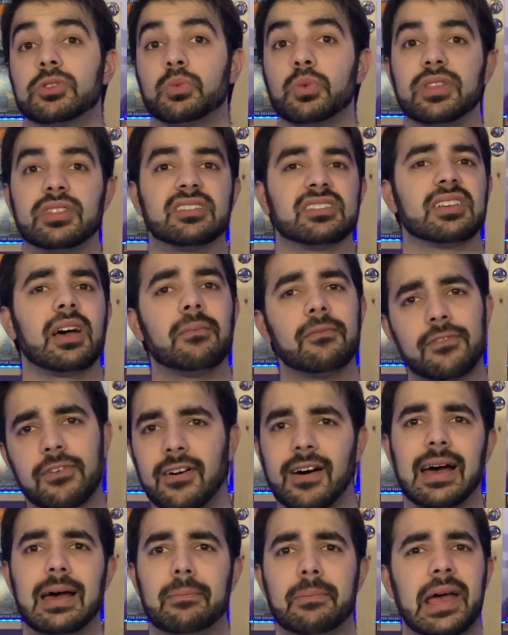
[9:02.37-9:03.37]
with some
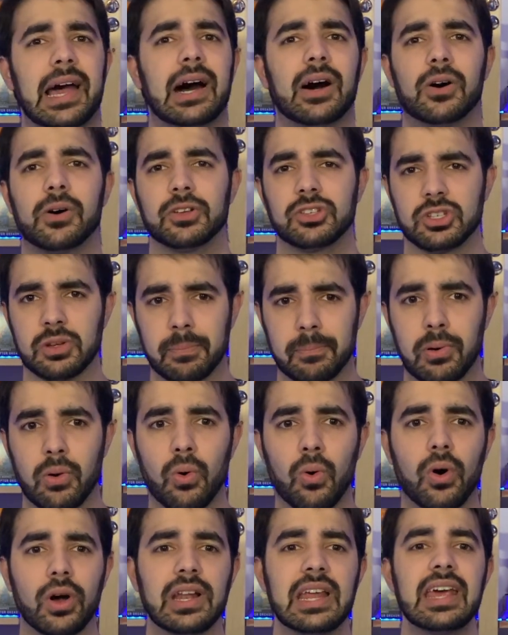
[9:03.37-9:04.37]
firepower
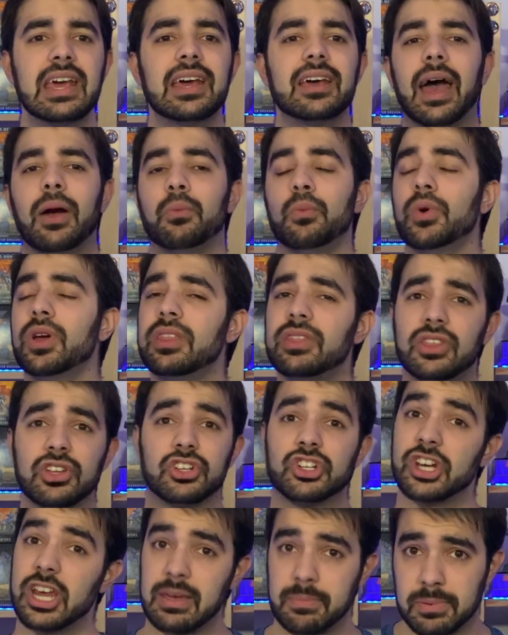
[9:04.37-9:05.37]
support, with the
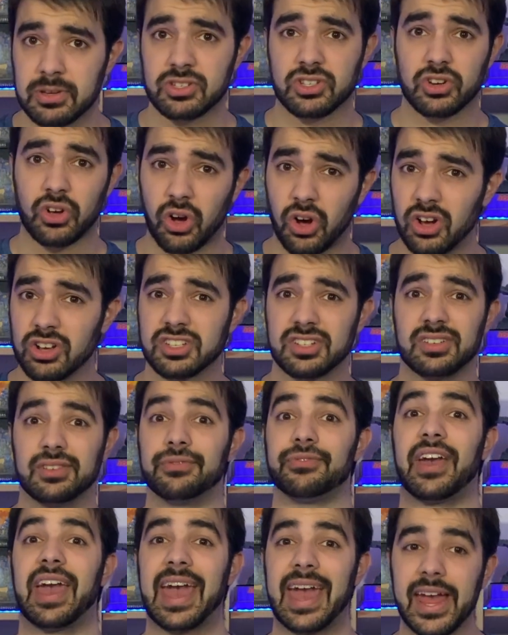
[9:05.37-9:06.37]
cheapest cost
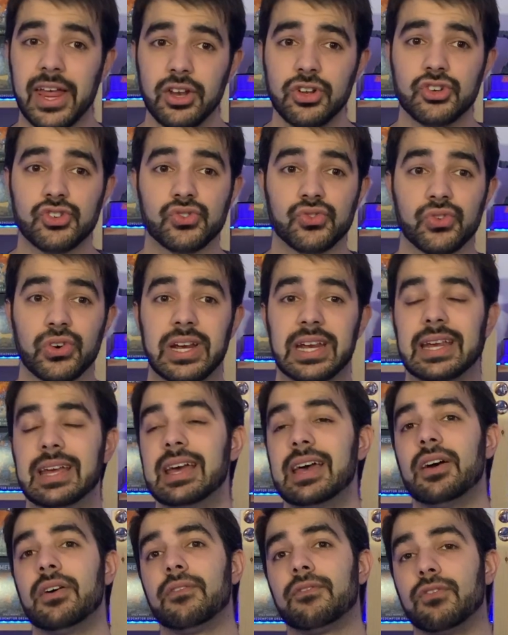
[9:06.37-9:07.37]
of entry
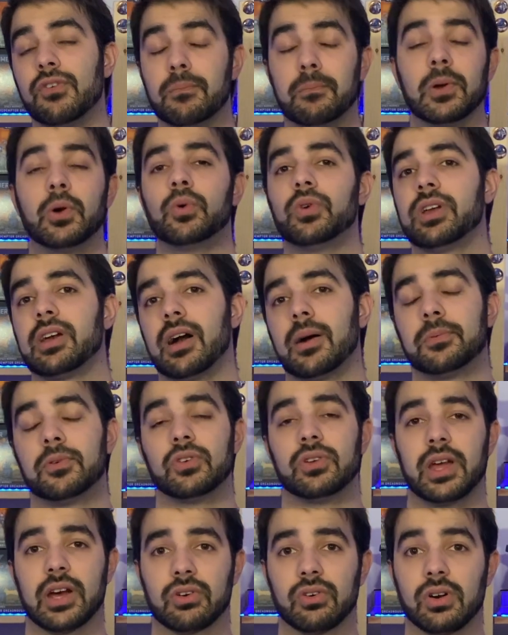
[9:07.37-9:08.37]
for building up
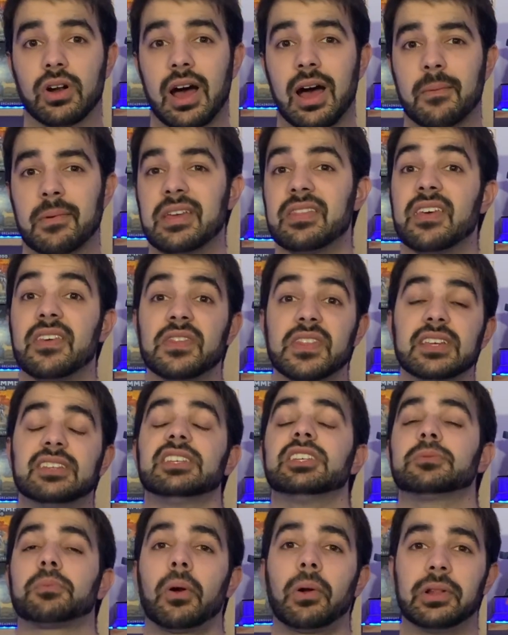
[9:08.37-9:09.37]
your Necron army, then this
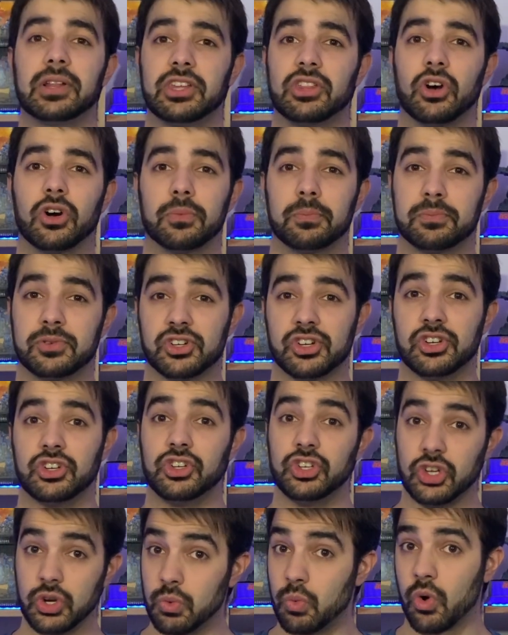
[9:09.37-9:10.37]
is probably the option
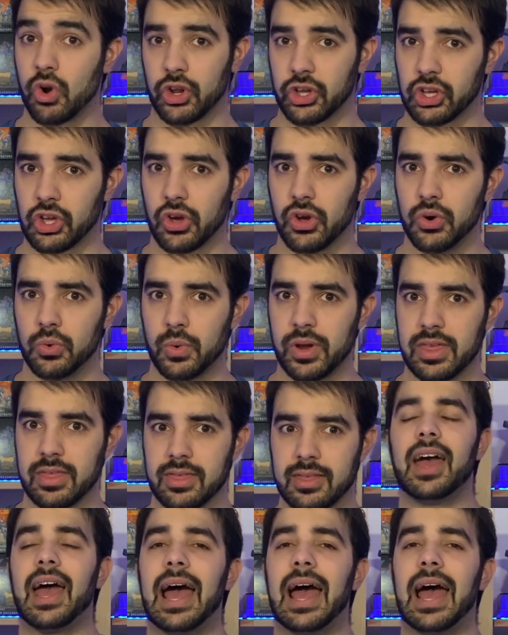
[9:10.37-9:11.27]
you want to go with.